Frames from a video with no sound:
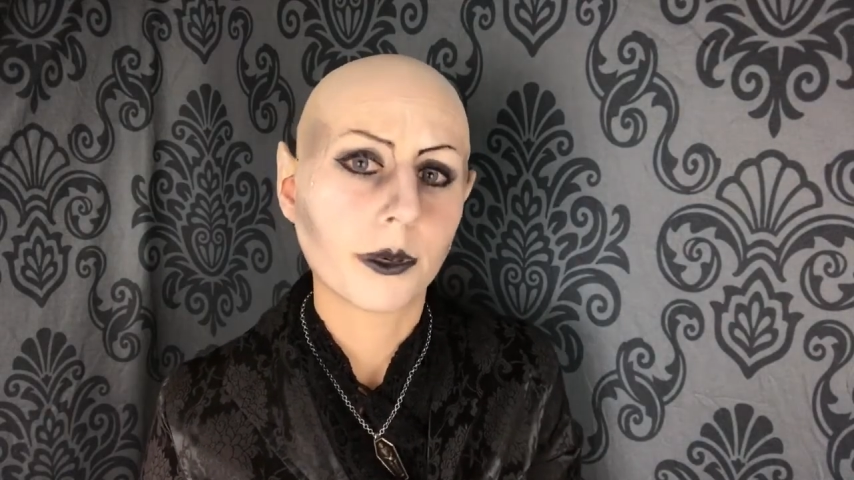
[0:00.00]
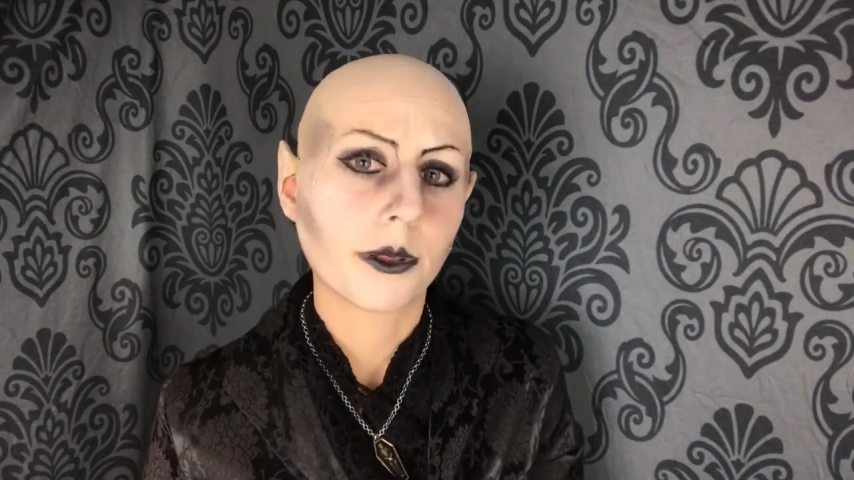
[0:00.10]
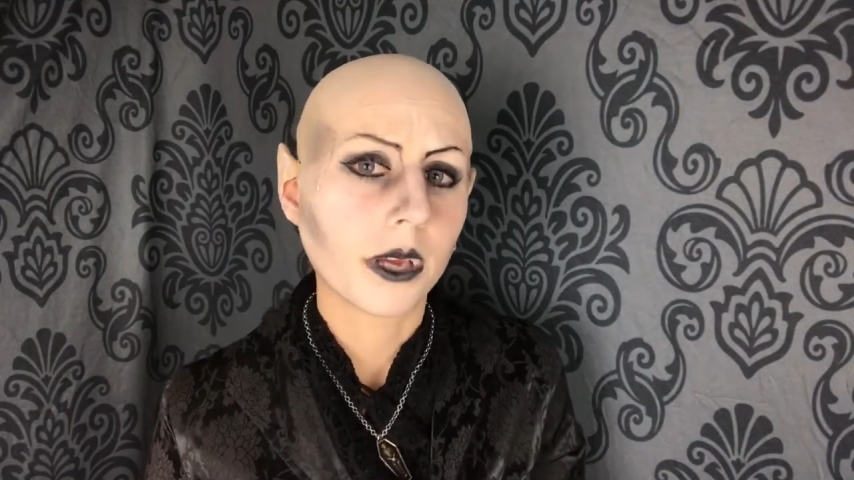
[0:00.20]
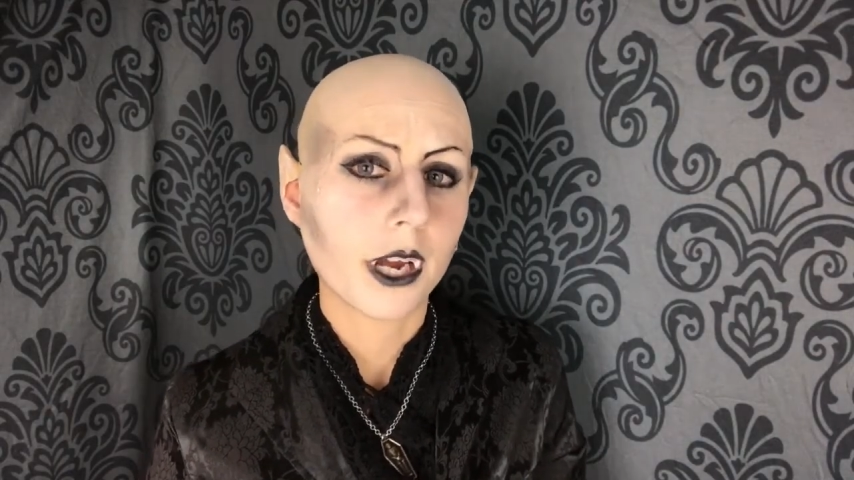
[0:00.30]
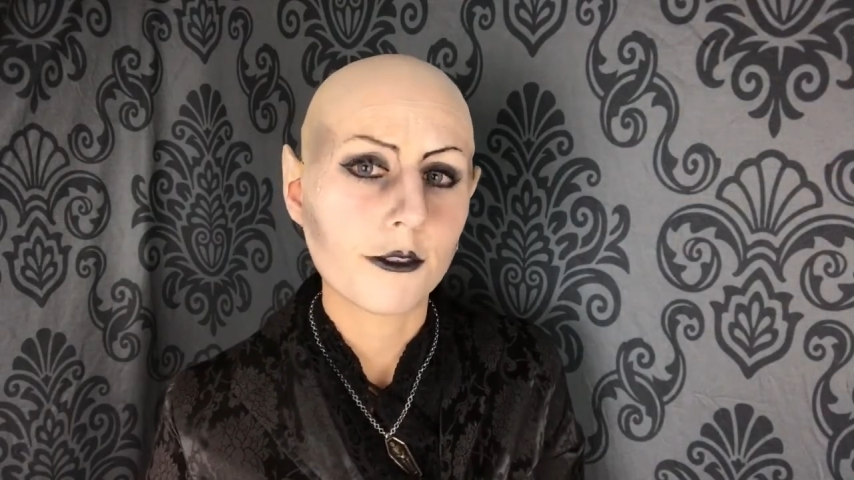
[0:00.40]

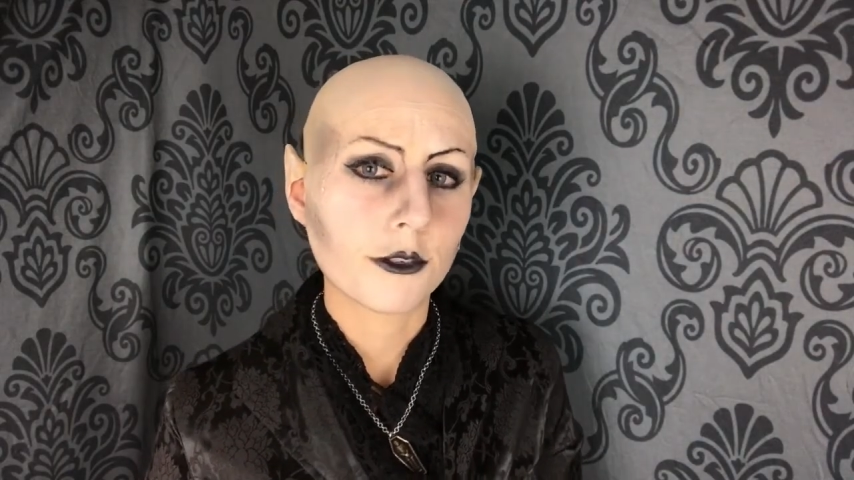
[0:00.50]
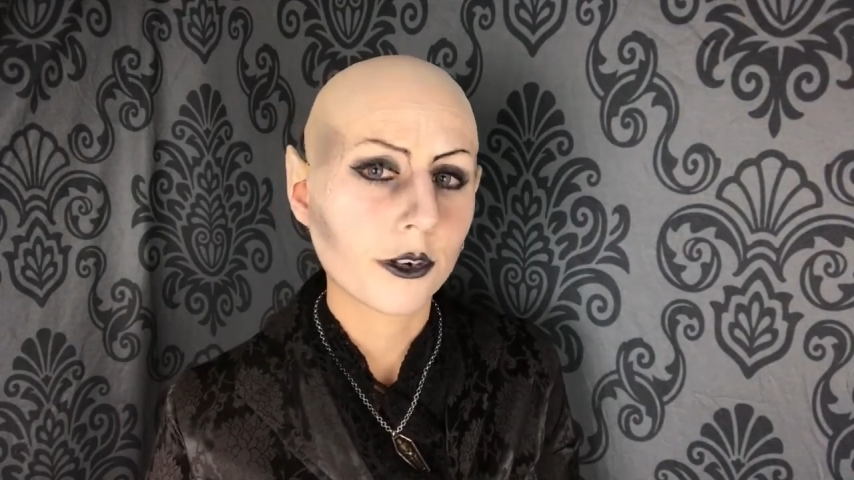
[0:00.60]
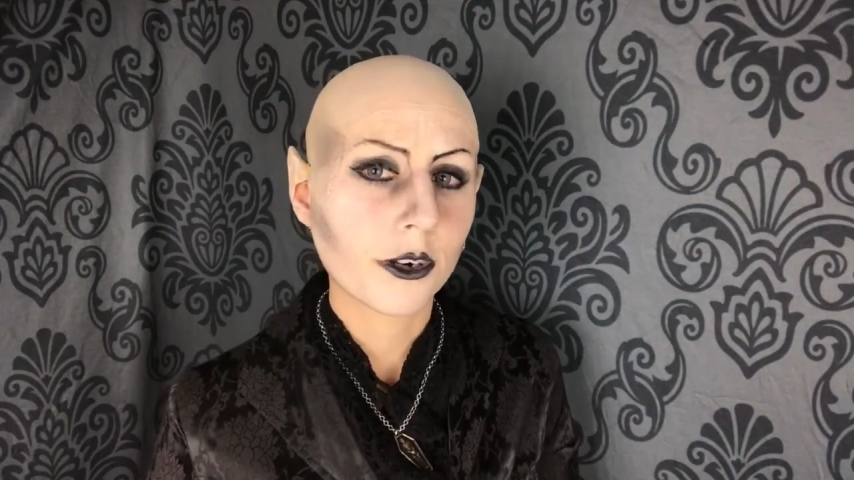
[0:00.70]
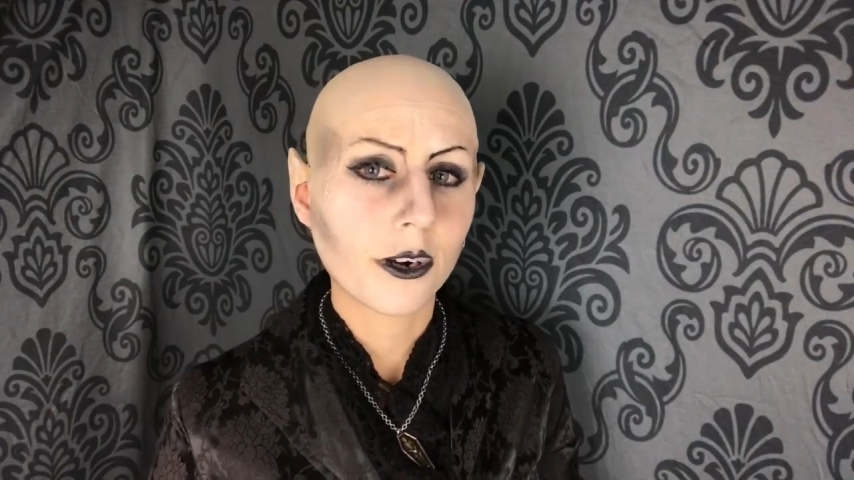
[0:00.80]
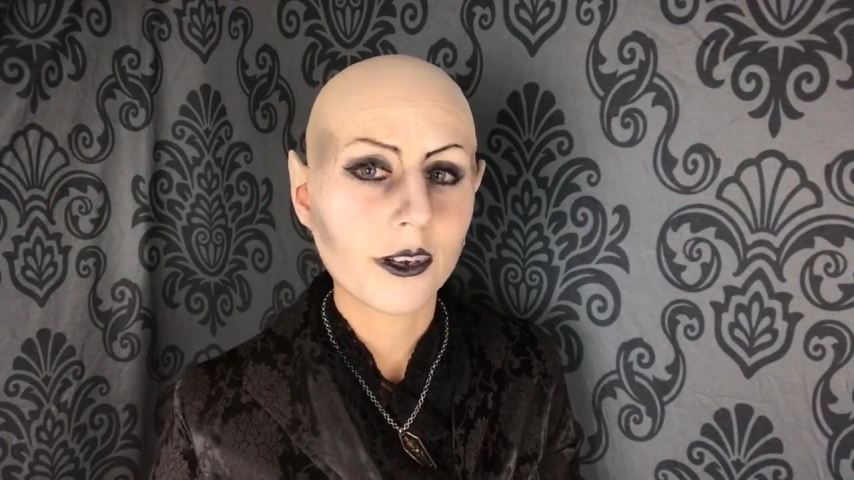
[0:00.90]
both guys or
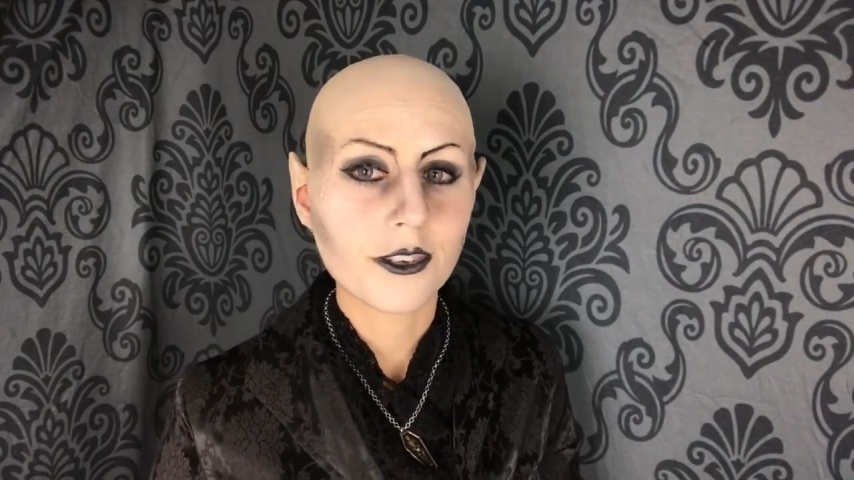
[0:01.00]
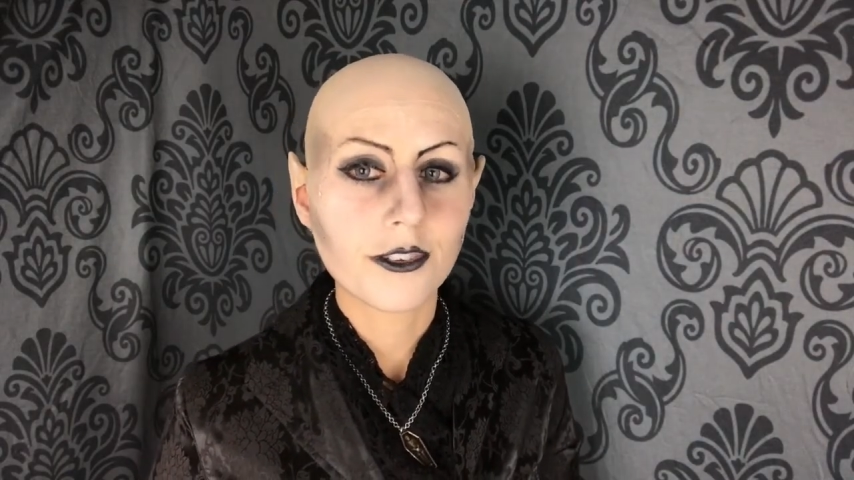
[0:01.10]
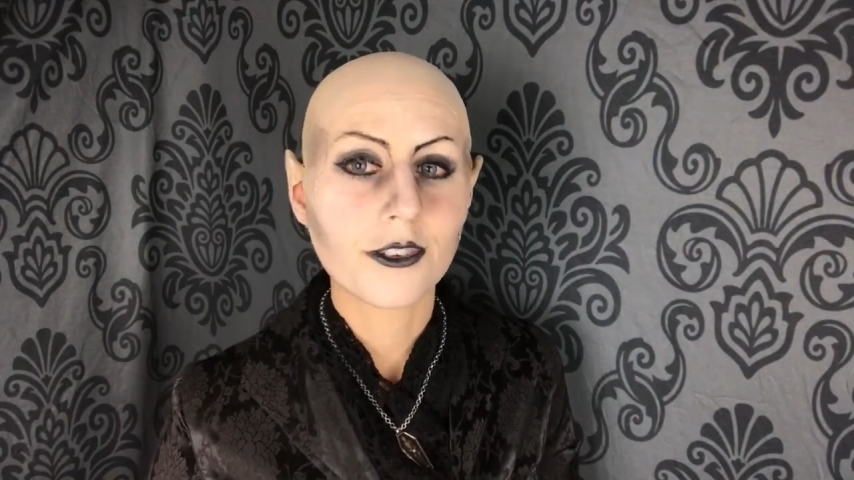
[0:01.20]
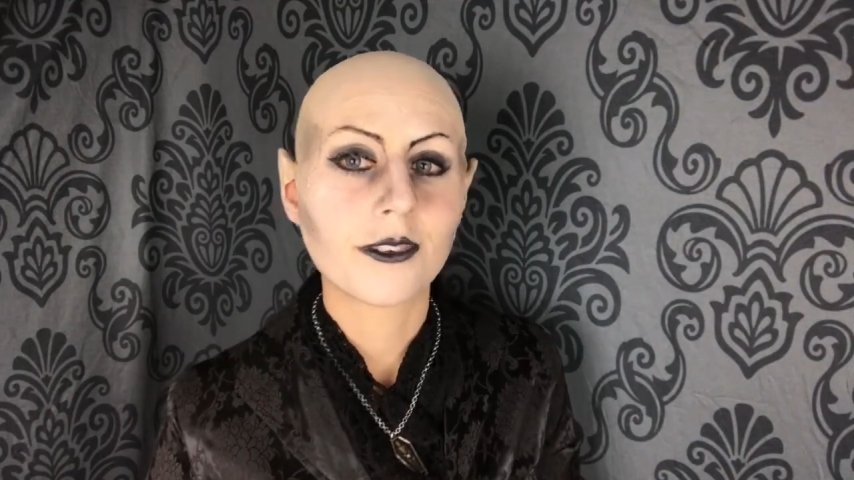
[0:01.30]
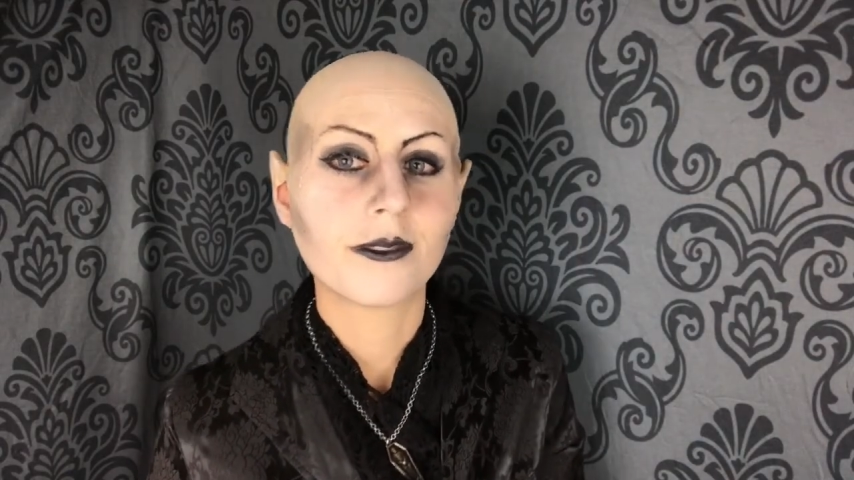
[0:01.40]

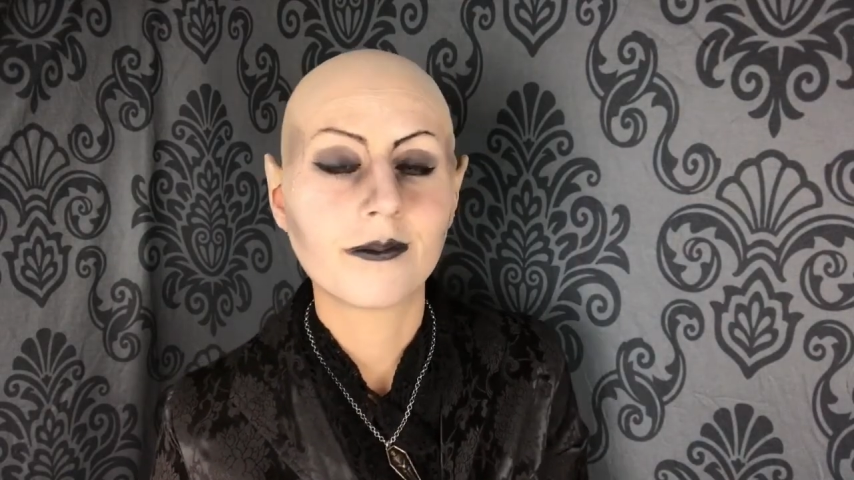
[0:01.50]
girls.